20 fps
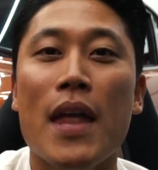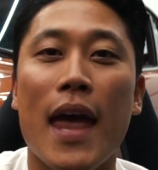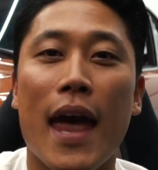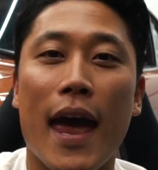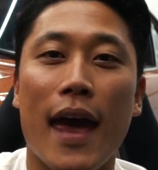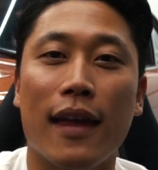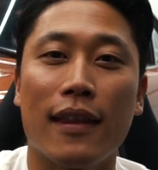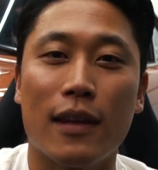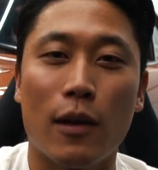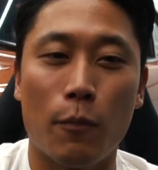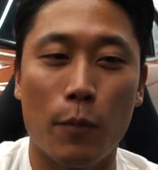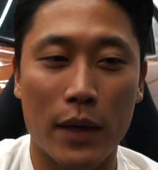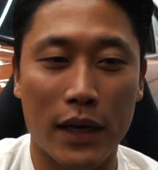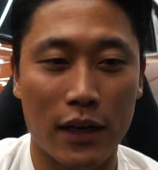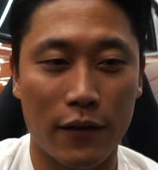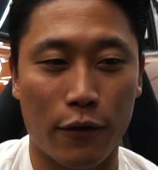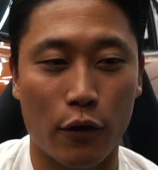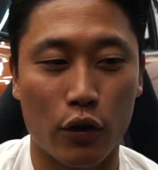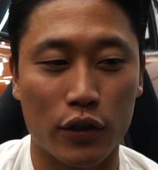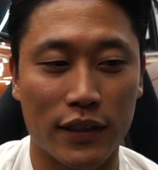and the
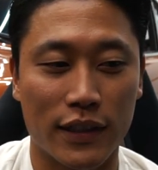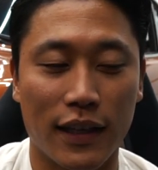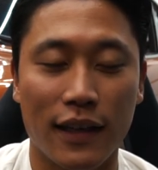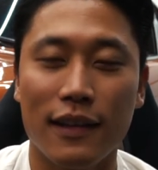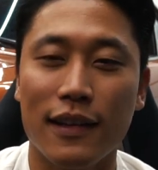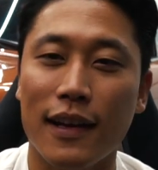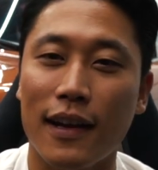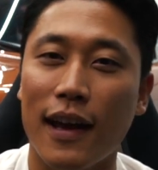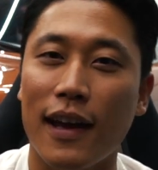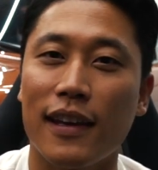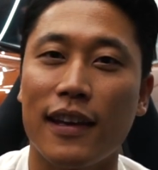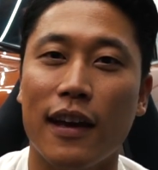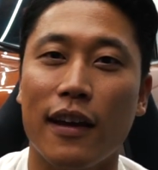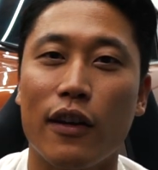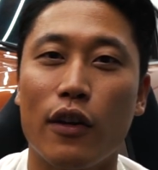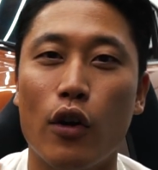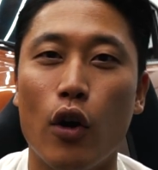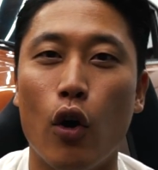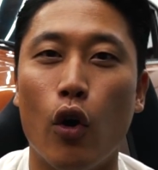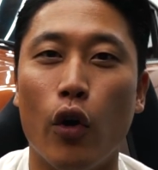mirror folds in and I
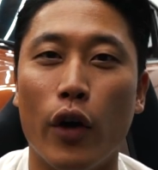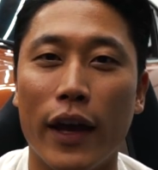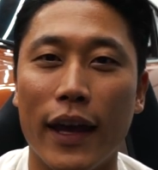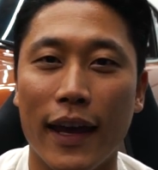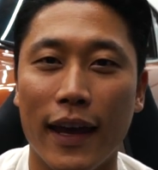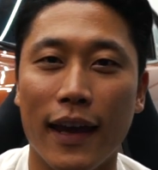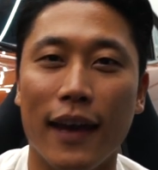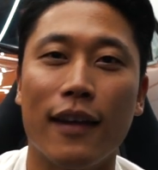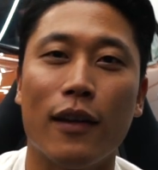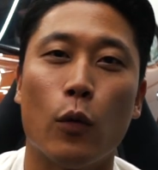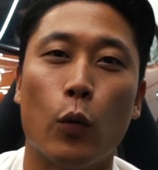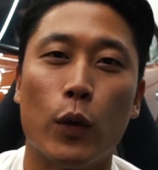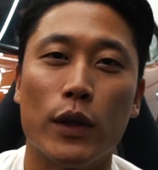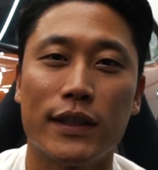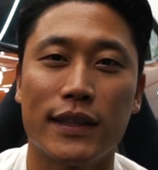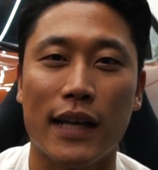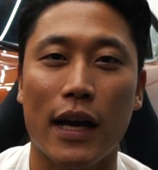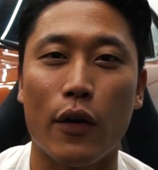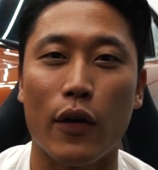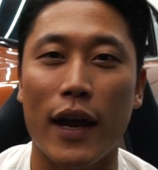can go in
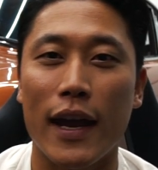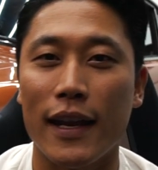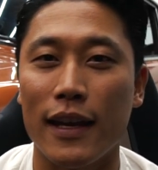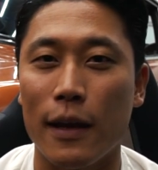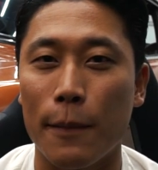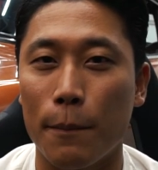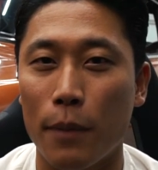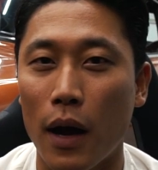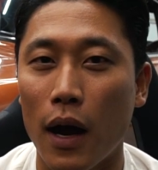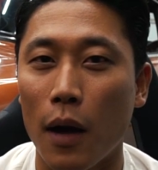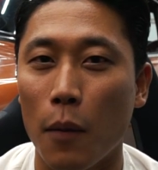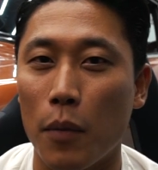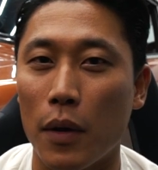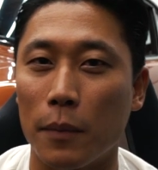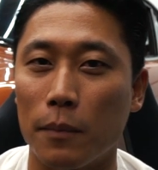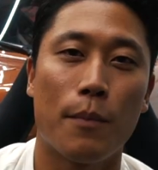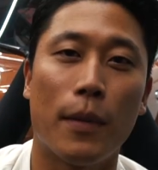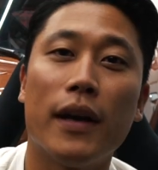without any problem.